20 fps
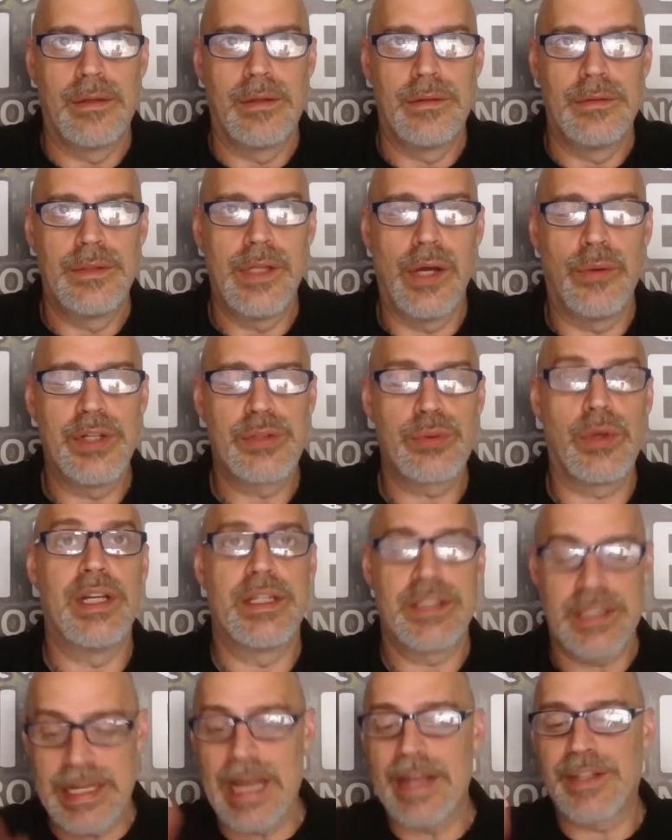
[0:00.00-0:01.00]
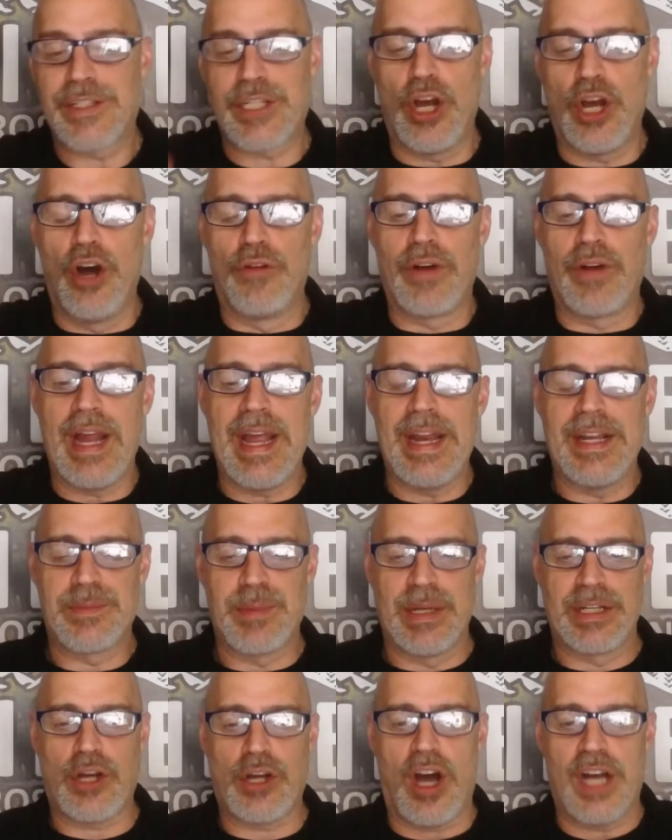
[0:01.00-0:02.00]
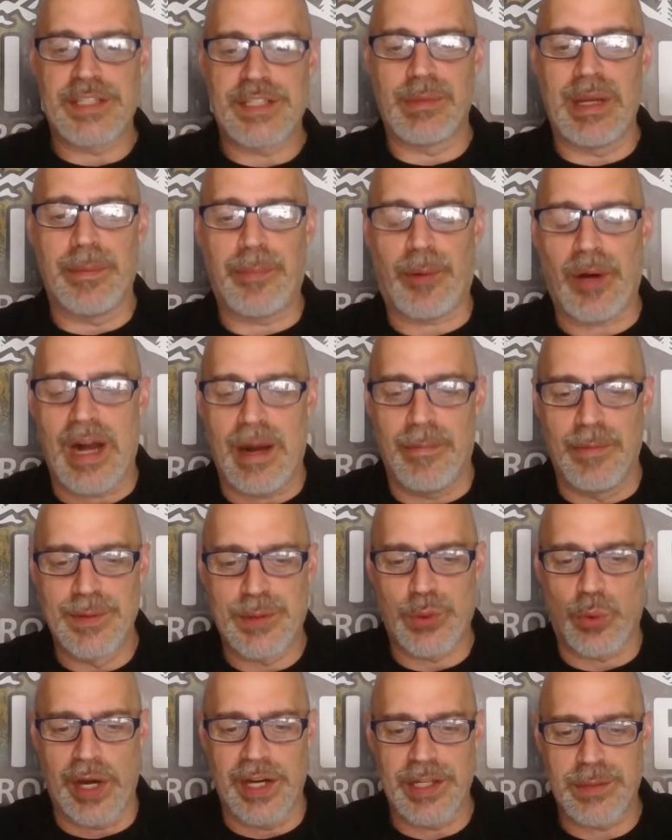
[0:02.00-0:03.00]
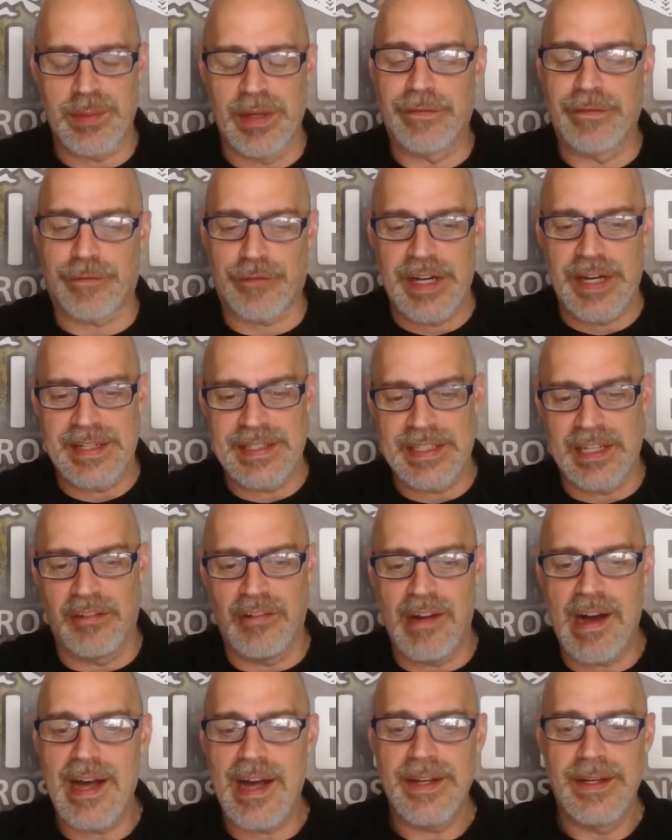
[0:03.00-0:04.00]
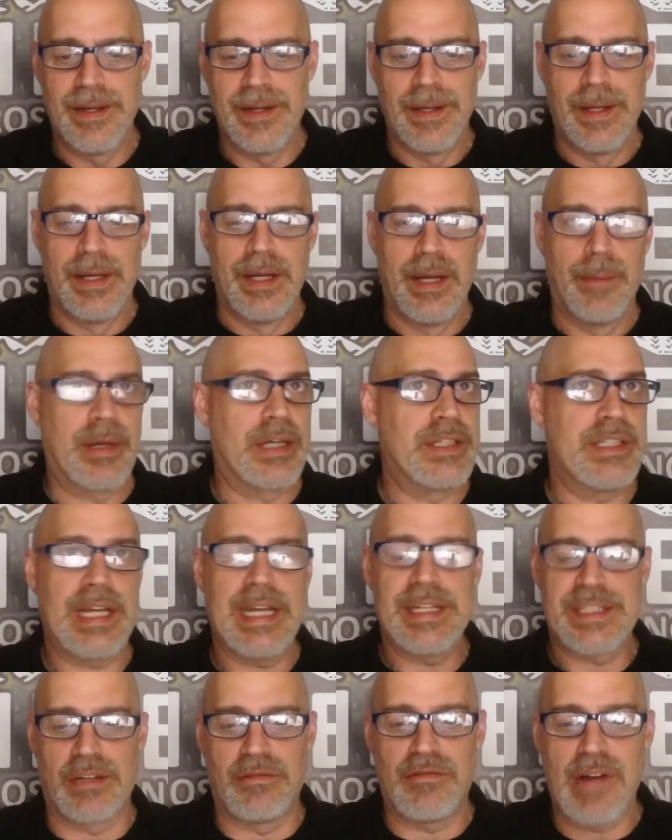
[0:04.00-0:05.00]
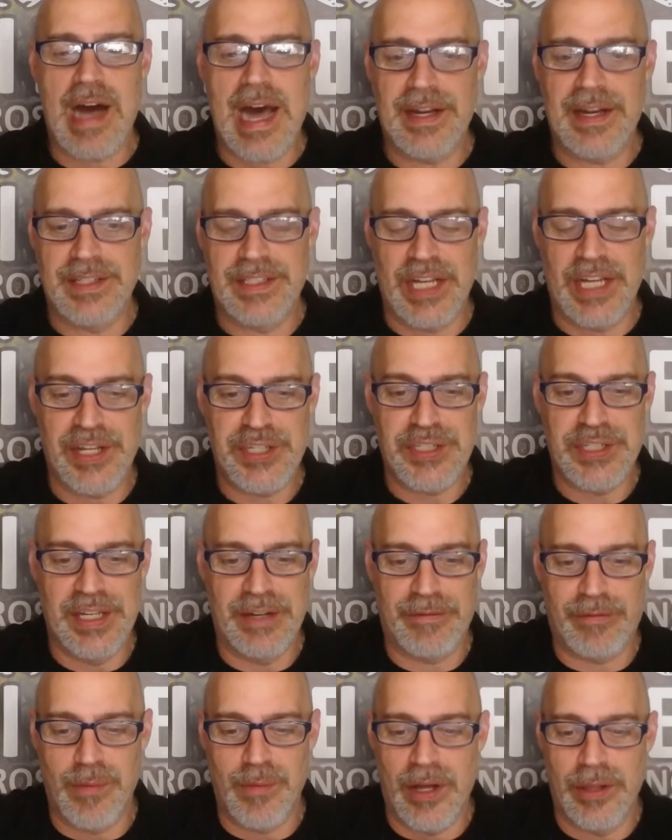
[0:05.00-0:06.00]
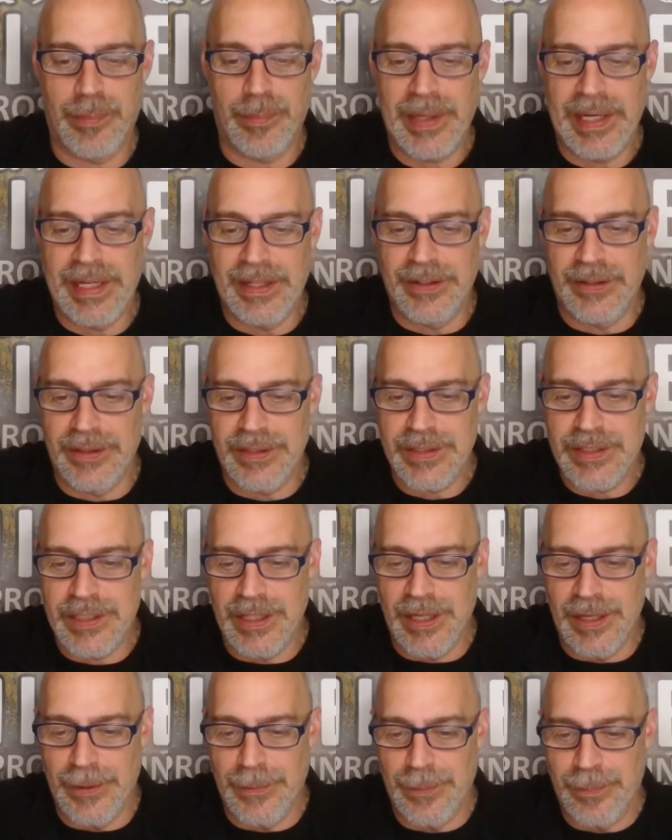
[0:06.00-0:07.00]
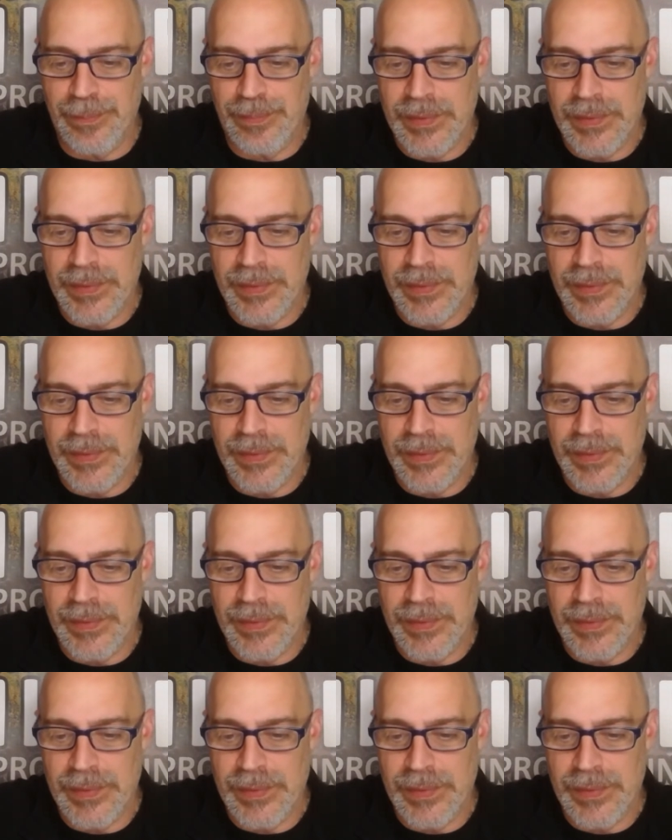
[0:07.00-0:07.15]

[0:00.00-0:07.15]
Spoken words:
no, which one is? Yeah, it's the overhead has been causing me problems where it's been freezing a lot because it gets a lot of dust in it from all the pay dirt. So